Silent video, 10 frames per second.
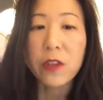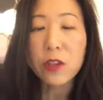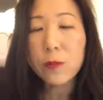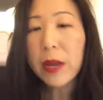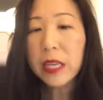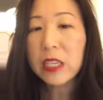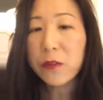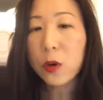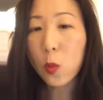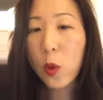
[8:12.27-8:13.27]
There's many
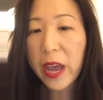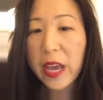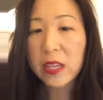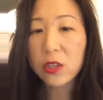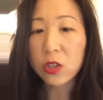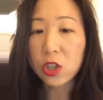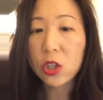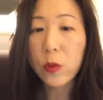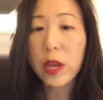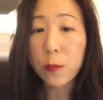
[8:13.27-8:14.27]
different ways to
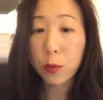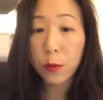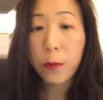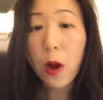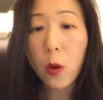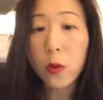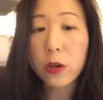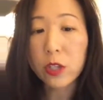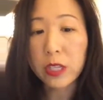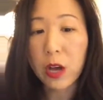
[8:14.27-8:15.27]
do it and promote
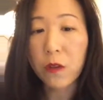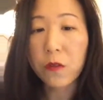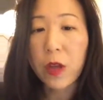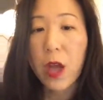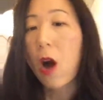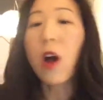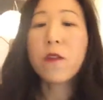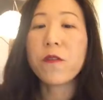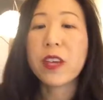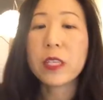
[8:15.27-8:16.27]
yourself
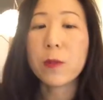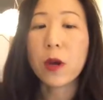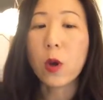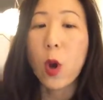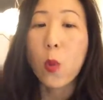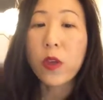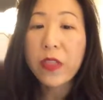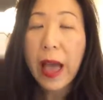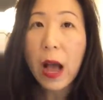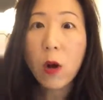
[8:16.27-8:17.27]
on Facebook
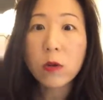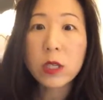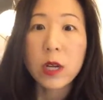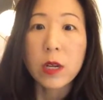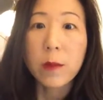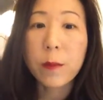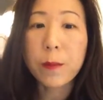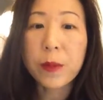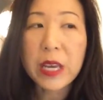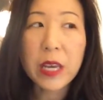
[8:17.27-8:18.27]
without
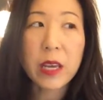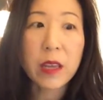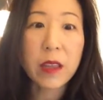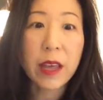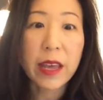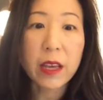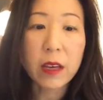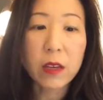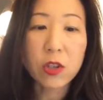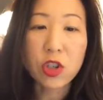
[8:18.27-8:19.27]
being
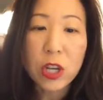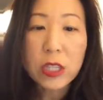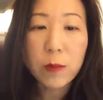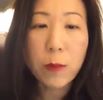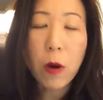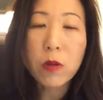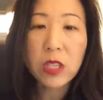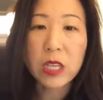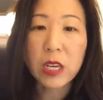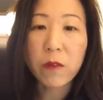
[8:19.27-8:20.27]
just
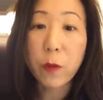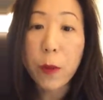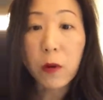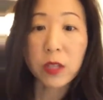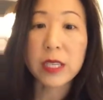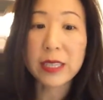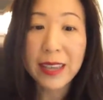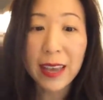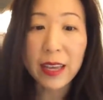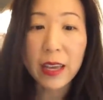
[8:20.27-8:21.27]
posting for posting's
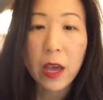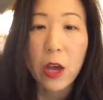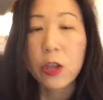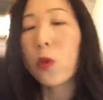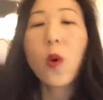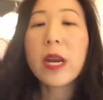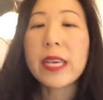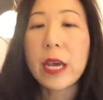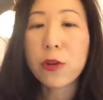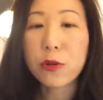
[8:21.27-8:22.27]
sake. You want
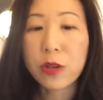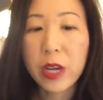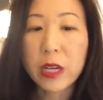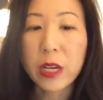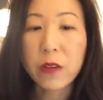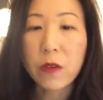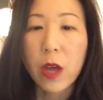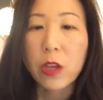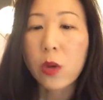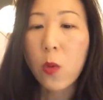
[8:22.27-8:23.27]
to get creative.
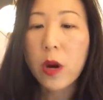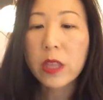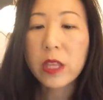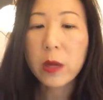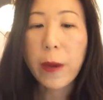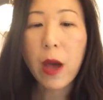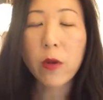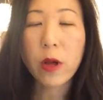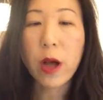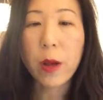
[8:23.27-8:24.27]
You want to think
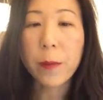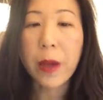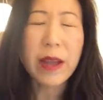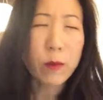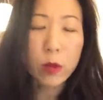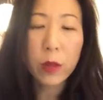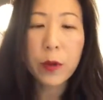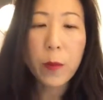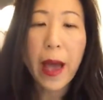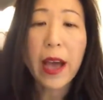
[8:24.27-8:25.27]
about, let
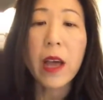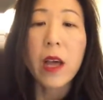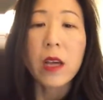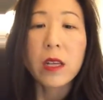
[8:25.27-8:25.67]
me go back.